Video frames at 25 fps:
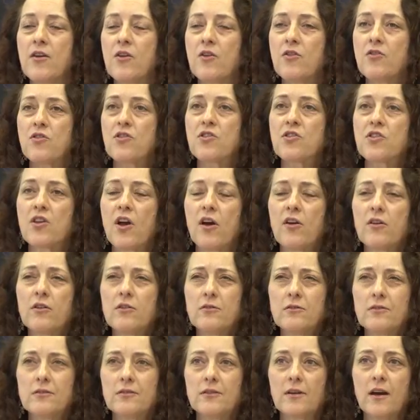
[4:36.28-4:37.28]

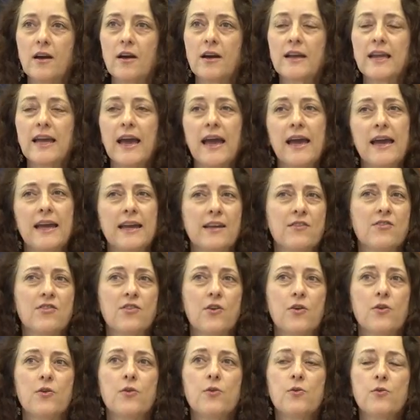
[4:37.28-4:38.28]
So, okay,
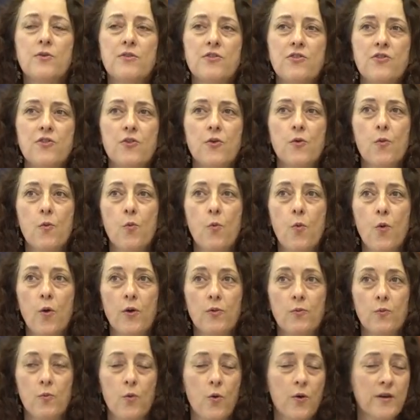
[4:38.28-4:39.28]
so who is you, and
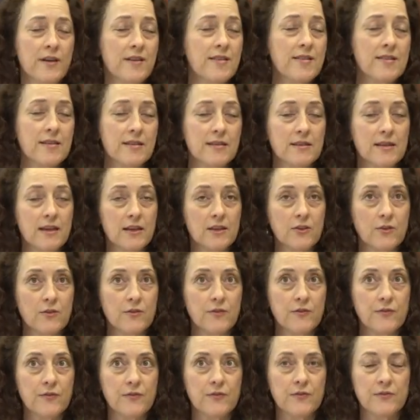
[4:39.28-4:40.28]
what is it that
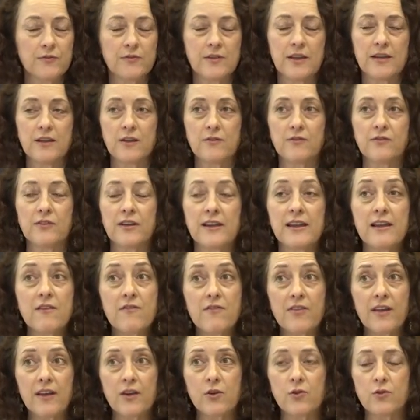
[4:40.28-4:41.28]
you've
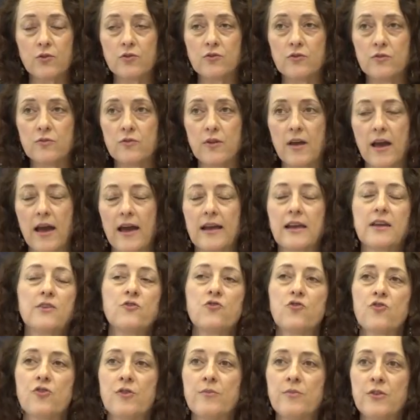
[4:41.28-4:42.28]
lived that could
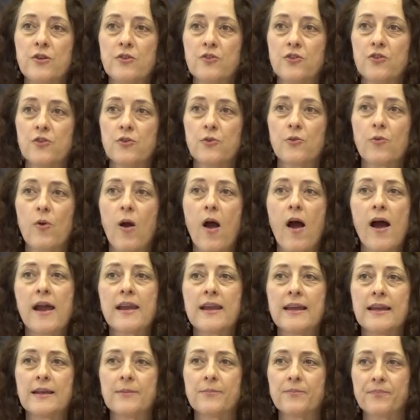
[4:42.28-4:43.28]
contribute to your
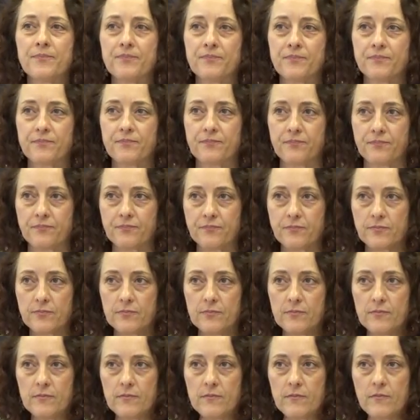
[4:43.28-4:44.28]
writing?
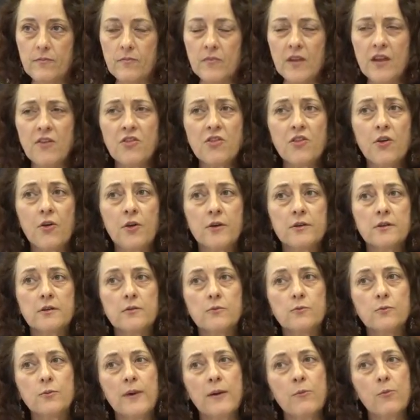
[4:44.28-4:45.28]
So
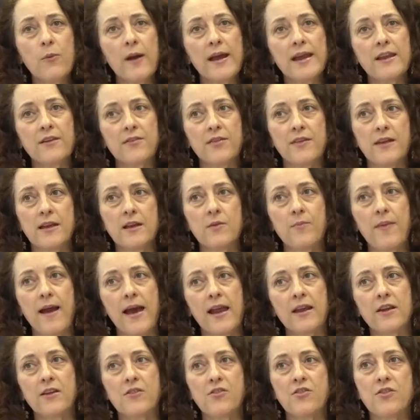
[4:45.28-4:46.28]
one way to think
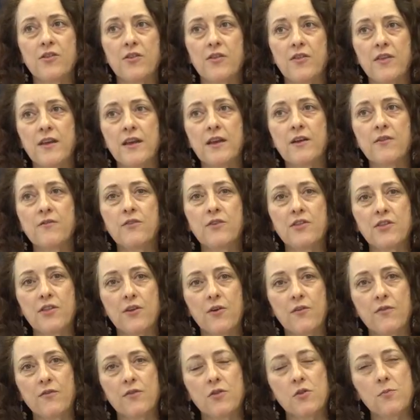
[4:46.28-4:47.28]
about it is to think of
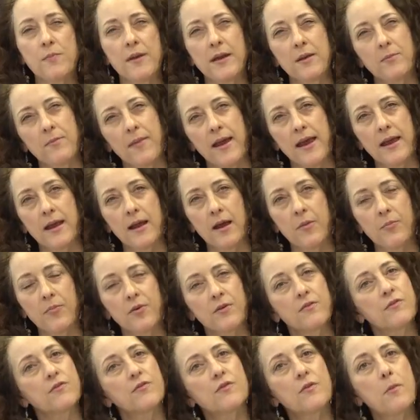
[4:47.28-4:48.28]
yourself as being made up
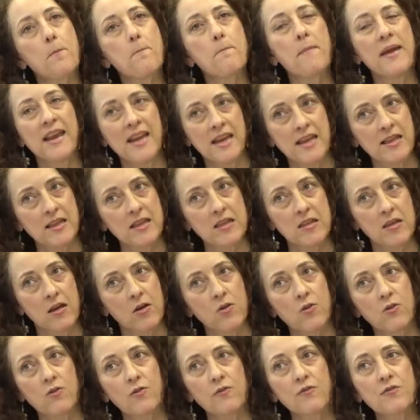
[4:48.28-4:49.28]
of many
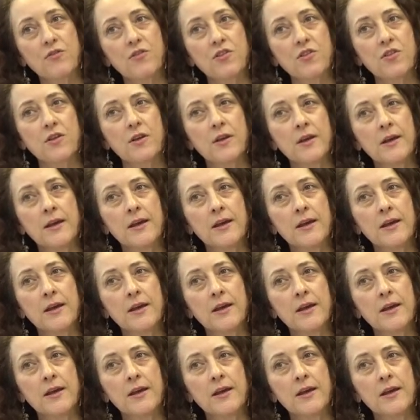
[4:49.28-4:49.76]
selves.